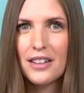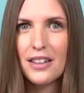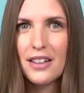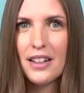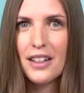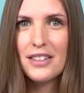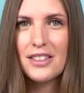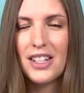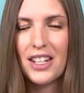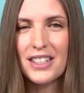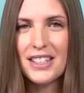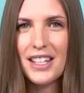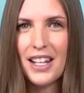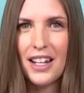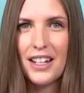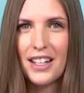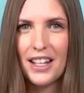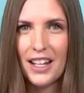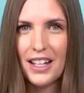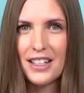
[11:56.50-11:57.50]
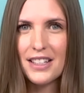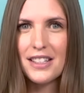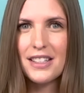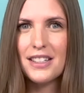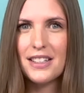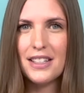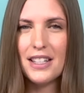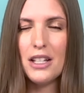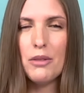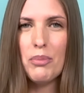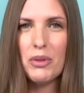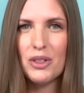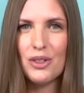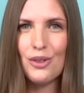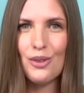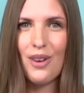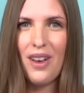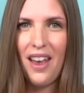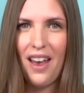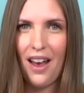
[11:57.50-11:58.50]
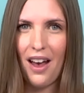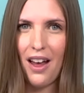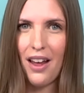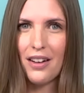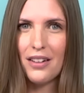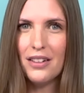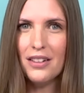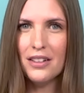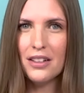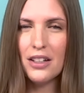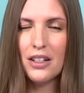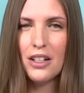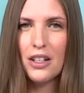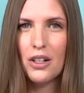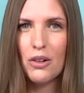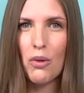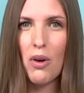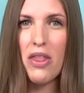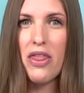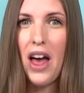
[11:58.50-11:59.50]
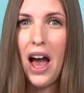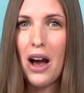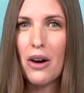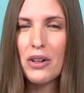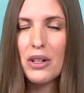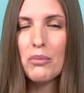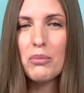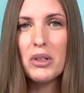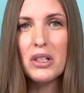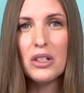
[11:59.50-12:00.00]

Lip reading: Just getting in as deep as you can without it being